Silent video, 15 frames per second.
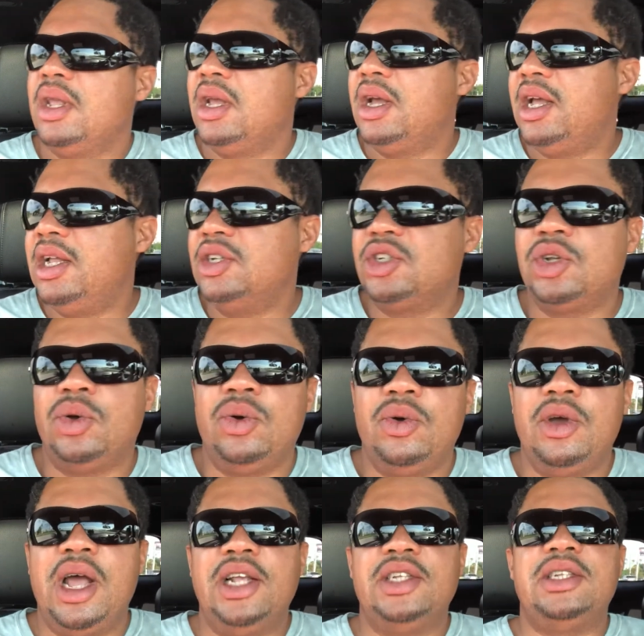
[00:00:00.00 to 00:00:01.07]
And so
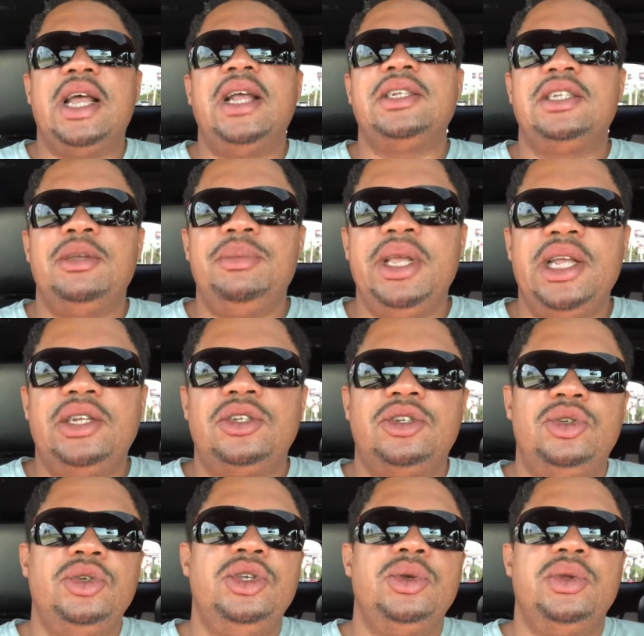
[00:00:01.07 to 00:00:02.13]
estimate
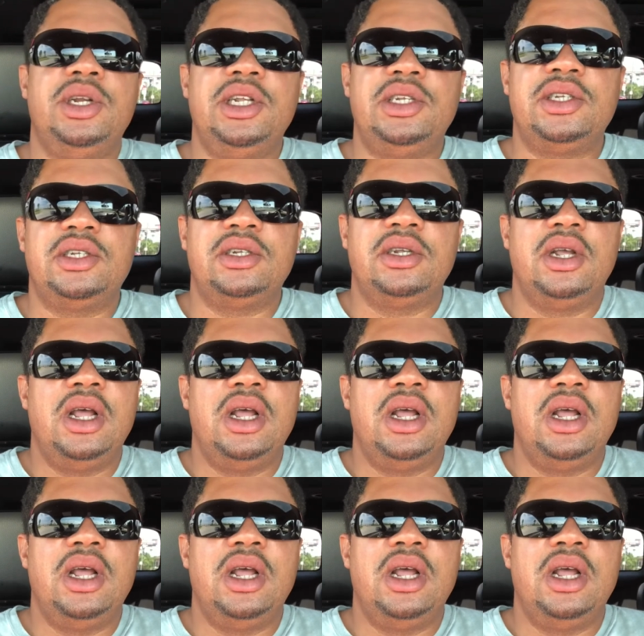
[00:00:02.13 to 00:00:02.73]
2 units,